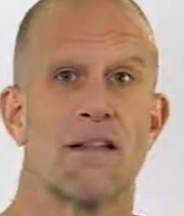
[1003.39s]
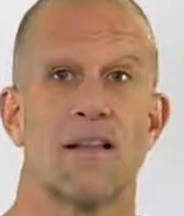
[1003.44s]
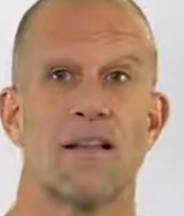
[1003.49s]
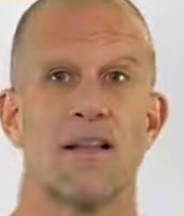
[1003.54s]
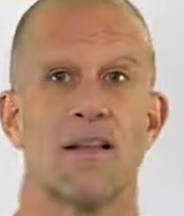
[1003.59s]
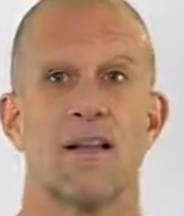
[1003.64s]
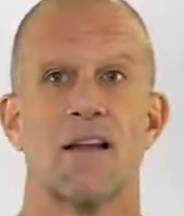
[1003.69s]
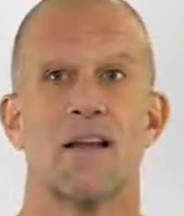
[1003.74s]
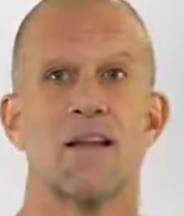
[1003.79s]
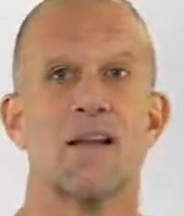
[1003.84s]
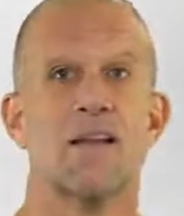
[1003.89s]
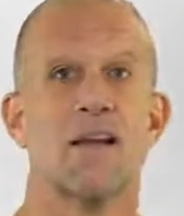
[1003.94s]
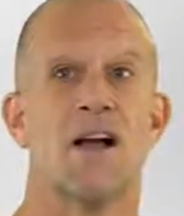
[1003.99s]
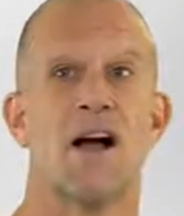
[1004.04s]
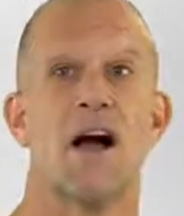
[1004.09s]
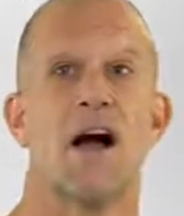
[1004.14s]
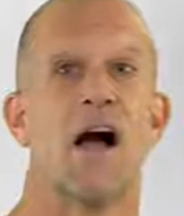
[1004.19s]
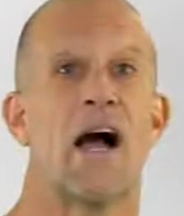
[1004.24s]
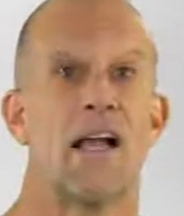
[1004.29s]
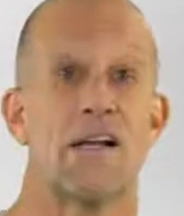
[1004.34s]
Like a
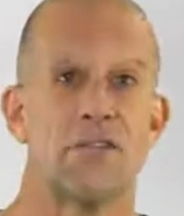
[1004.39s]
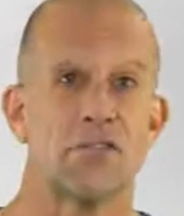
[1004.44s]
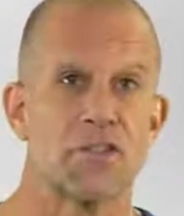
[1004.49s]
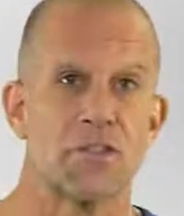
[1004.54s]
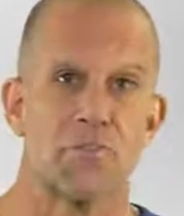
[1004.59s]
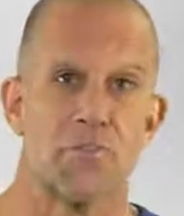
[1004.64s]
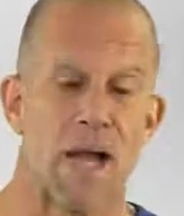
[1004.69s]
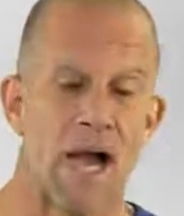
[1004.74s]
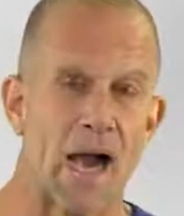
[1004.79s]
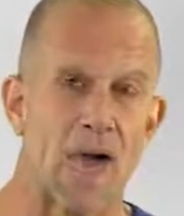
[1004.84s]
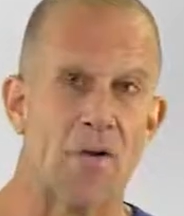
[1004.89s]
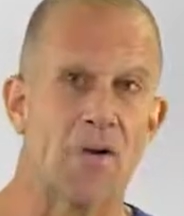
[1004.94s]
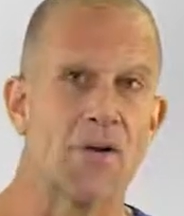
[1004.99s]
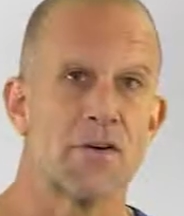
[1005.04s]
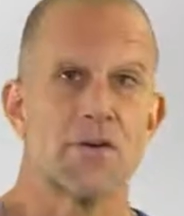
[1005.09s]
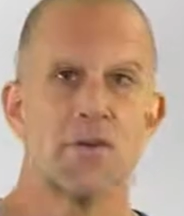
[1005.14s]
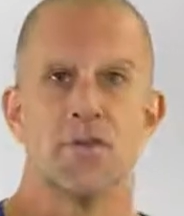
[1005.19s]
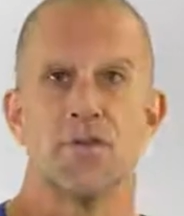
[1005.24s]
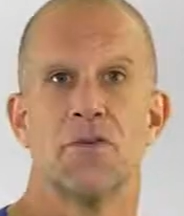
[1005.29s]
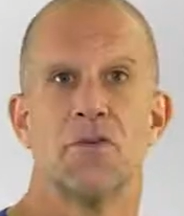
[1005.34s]
uh, hydrogen power
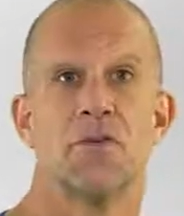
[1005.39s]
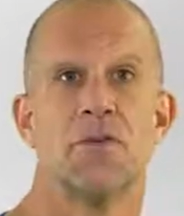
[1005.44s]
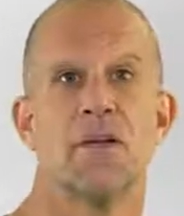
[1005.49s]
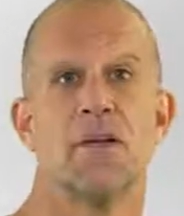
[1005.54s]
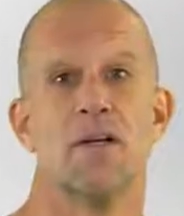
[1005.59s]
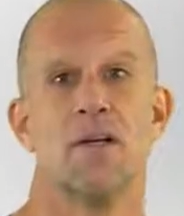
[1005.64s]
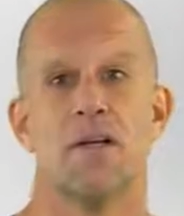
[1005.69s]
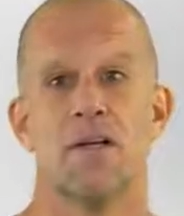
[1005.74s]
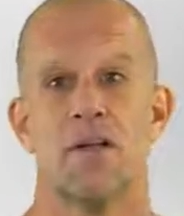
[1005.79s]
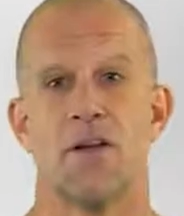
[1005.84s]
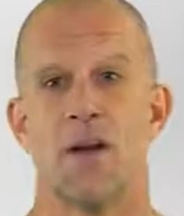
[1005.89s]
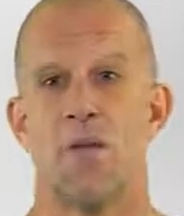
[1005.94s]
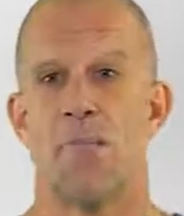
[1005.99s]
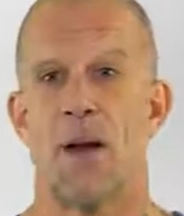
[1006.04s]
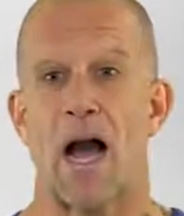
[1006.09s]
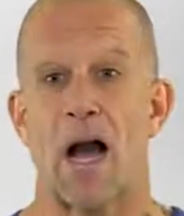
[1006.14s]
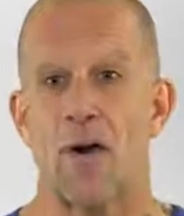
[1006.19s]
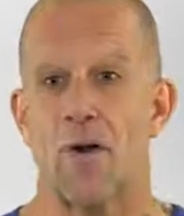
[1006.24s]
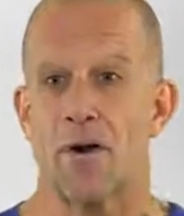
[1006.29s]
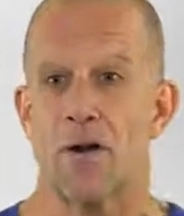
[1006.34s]
to, you know,
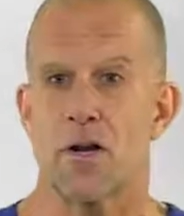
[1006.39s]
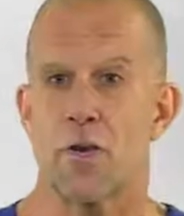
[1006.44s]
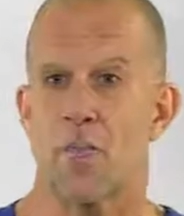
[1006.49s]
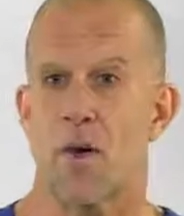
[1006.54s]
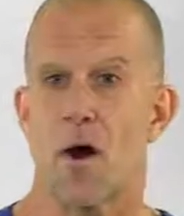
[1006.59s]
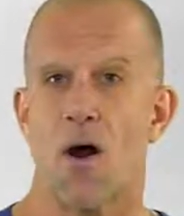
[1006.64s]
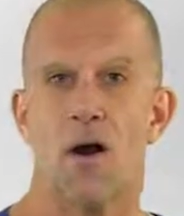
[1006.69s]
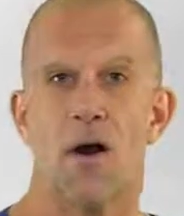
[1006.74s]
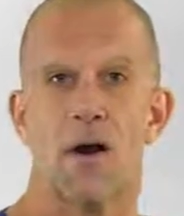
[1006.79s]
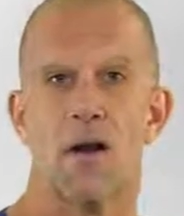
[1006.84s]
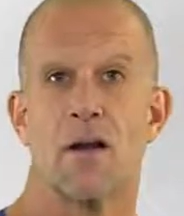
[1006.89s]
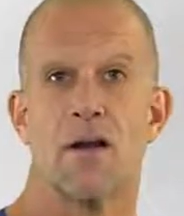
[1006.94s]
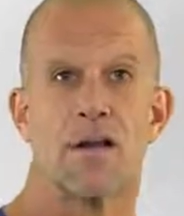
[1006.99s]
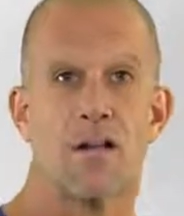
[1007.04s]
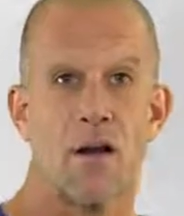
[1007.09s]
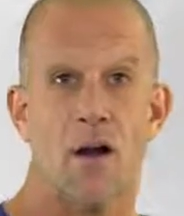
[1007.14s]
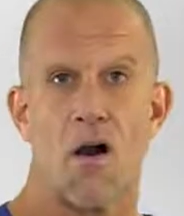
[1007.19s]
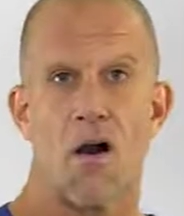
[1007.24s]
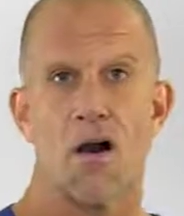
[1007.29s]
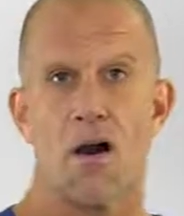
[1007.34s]
power your par-
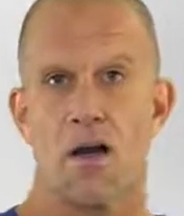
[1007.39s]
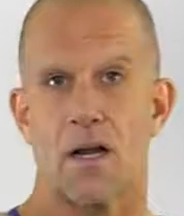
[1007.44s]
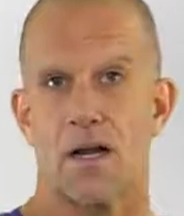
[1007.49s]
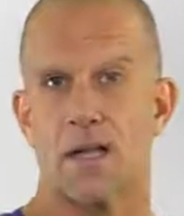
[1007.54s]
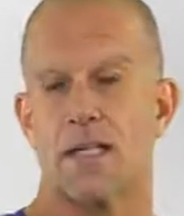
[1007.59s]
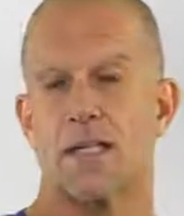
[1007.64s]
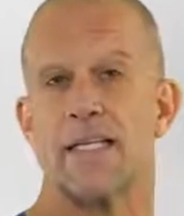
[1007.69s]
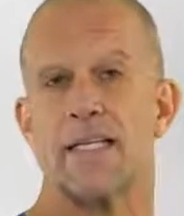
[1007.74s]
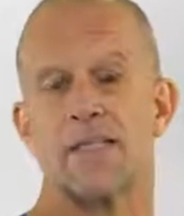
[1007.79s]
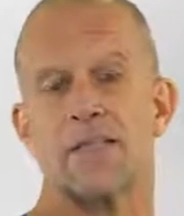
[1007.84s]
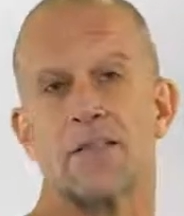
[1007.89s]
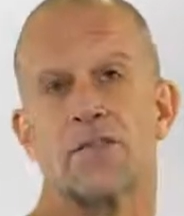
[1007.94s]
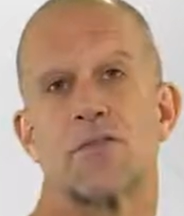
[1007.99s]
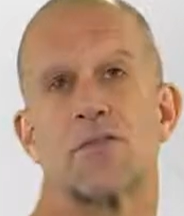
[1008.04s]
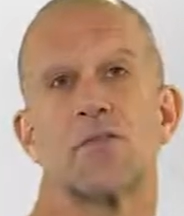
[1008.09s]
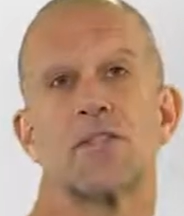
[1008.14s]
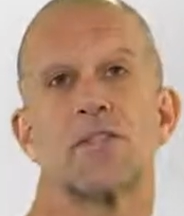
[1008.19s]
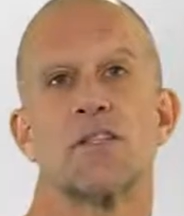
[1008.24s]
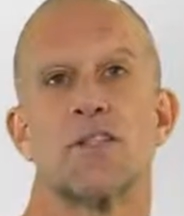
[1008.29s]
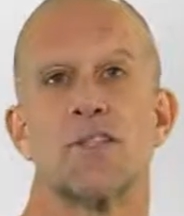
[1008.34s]
car, a clean
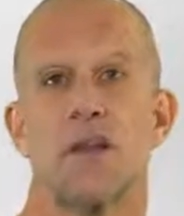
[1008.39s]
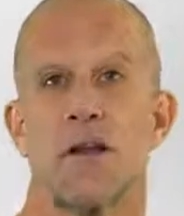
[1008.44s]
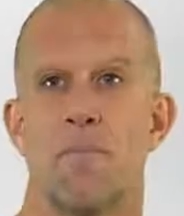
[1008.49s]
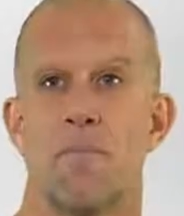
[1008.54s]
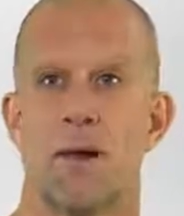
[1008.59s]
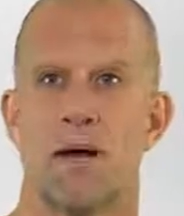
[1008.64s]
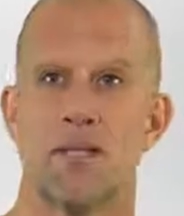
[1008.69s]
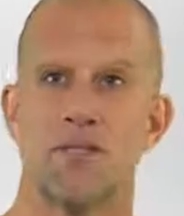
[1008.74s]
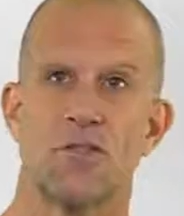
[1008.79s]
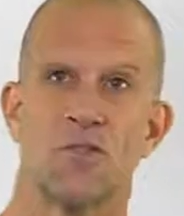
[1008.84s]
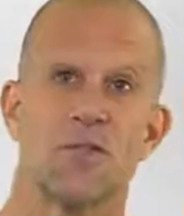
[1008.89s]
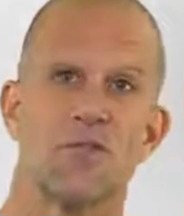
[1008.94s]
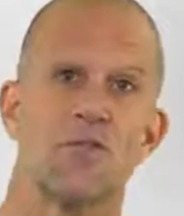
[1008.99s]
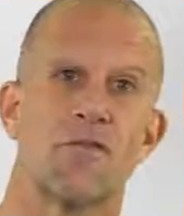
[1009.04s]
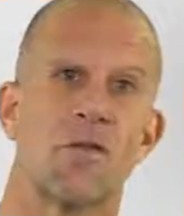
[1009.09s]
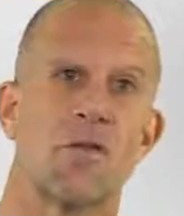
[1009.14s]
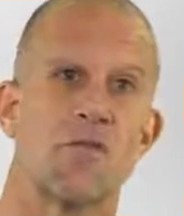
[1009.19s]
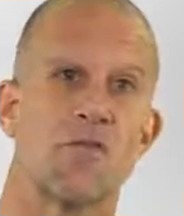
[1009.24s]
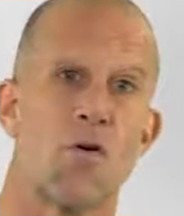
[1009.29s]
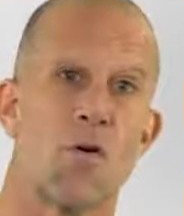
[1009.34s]
source of combustion
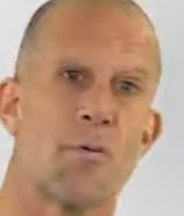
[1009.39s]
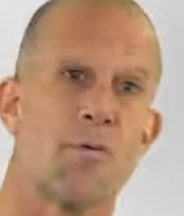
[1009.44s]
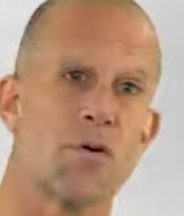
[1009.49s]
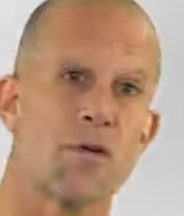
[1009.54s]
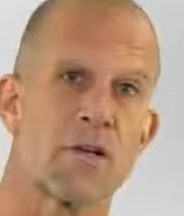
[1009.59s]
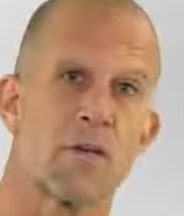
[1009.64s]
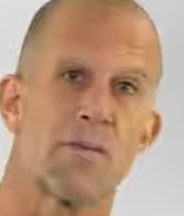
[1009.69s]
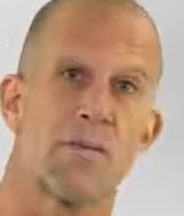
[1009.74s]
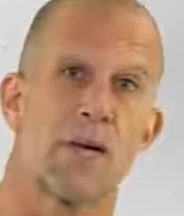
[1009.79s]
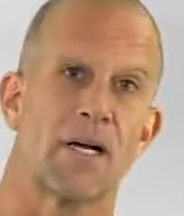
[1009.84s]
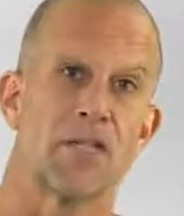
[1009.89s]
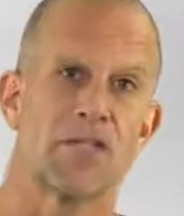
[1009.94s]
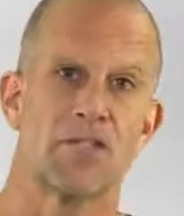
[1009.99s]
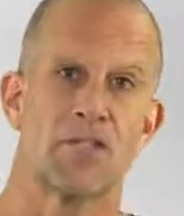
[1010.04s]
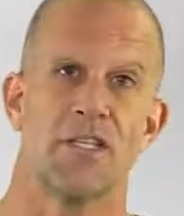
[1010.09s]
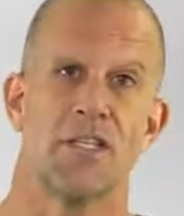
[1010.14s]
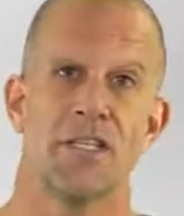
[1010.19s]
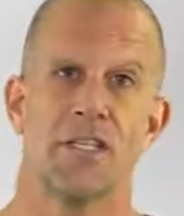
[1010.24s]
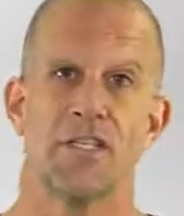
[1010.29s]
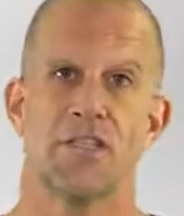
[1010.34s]
for normal
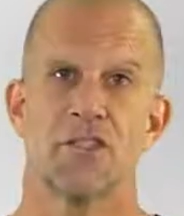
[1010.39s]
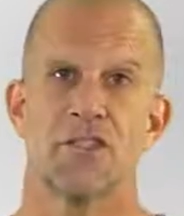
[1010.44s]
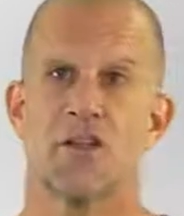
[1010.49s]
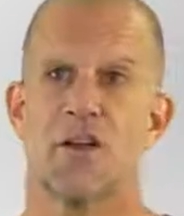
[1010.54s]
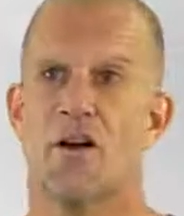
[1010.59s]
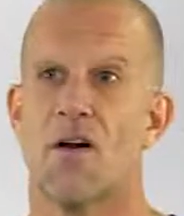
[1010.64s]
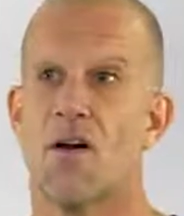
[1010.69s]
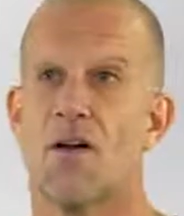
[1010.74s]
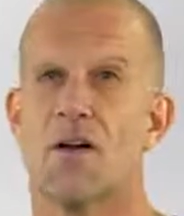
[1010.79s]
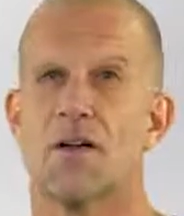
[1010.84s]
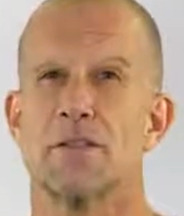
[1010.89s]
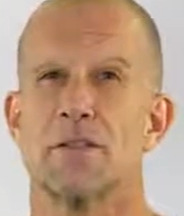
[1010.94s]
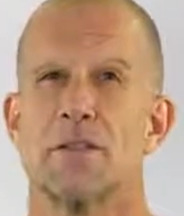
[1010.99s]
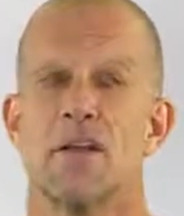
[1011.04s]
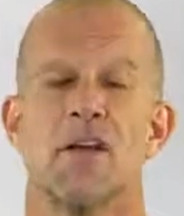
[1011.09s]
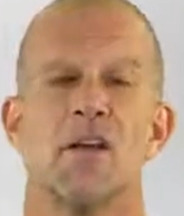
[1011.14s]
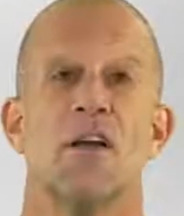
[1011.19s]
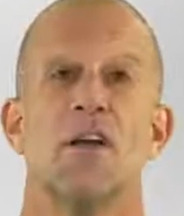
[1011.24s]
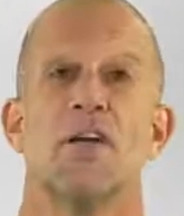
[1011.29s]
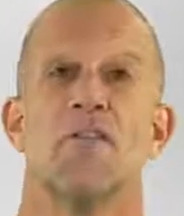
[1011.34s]
combustion engine cars
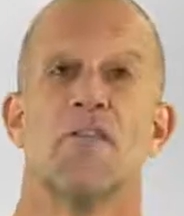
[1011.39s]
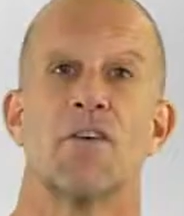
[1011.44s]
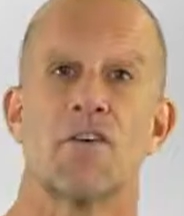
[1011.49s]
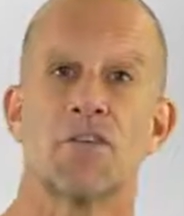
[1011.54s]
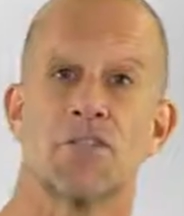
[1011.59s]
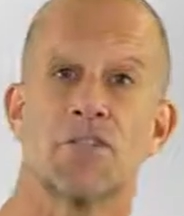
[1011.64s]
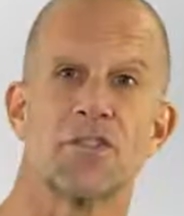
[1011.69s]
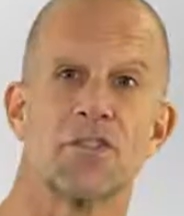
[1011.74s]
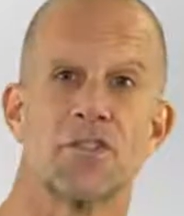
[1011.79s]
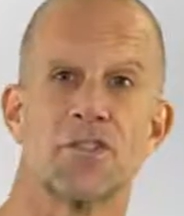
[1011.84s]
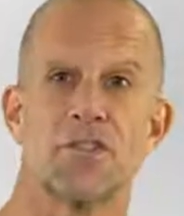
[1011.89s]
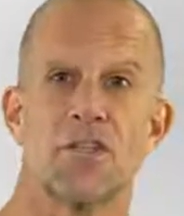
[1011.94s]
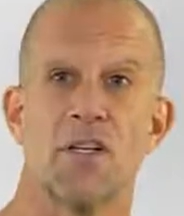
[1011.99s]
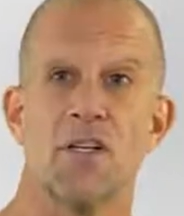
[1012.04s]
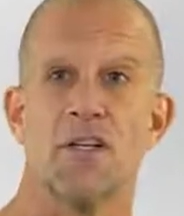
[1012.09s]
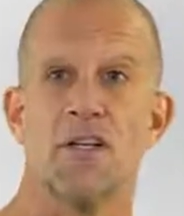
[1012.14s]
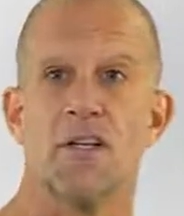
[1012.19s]
versus,